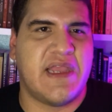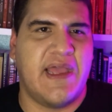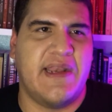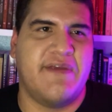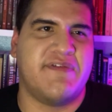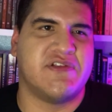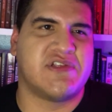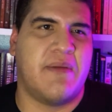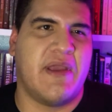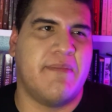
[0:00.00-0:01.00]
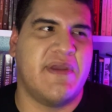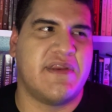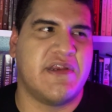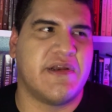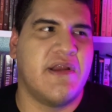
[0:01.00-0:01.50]
And if you saw my
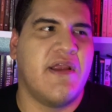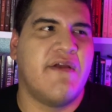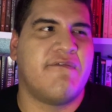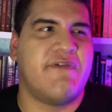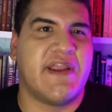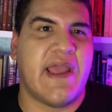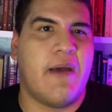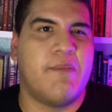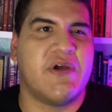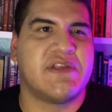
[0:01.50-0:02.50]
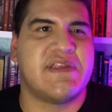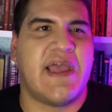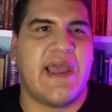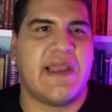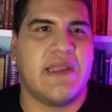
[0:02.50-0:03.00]
mid-year freakout book
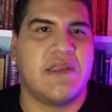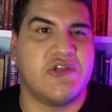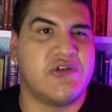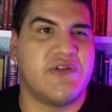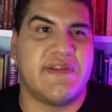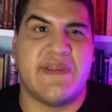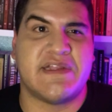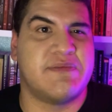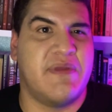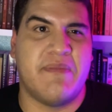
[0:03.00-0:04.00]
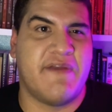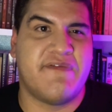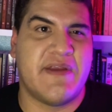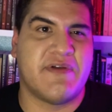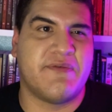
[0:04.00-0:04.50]
tag, you know that that's been my
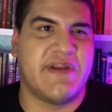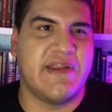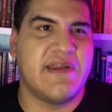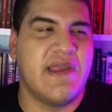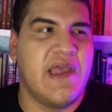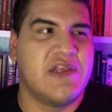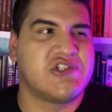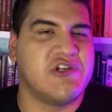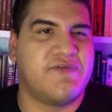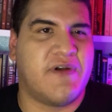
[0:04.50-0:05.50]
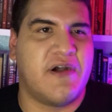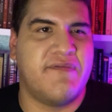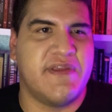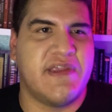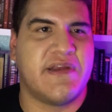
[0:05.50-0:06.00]
favorite read so far
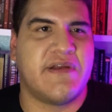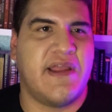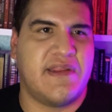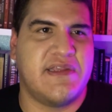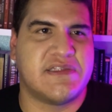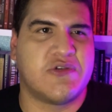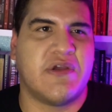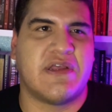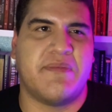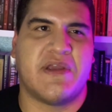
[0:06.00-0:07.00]
of the year, and he's quickly